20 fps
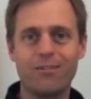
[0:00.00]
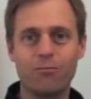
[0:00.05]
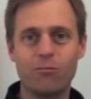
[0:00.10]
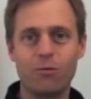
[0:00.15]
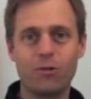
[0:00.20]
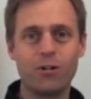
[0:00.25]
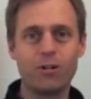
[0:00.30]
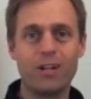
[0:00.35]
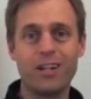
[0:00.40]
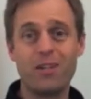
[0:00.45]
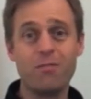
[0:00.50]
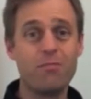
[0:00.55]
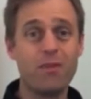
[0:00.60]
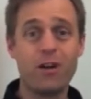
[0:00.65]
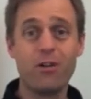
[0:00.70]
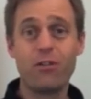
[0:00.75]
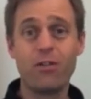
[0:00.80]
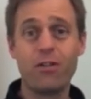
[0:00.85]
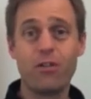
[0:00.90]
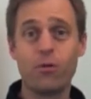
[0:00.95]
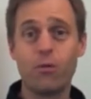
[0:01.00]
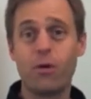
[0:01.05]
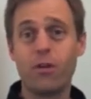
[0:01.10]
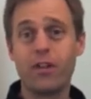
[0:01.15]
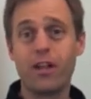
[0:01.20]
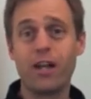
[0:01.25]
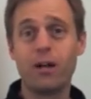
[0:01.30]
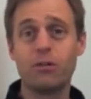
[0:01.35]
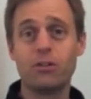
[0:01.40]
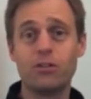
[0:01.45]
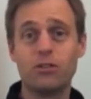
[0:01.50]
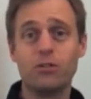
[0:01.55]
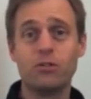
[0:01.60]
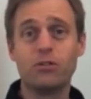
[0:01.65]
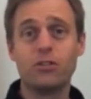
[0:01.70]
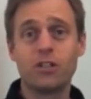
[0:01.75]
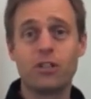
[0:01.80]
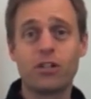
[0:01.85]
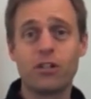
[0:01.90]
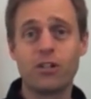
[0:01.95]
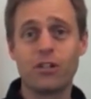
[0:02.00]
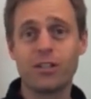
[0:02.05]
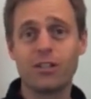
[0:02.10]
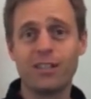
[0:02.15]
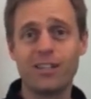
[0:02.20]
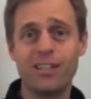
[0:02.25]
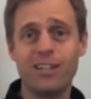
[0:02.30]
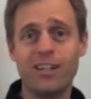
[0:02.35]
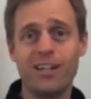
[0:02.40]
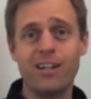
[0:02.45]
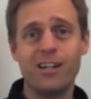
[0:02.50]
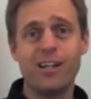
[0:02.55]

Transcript: were any better than the one that I was using currently.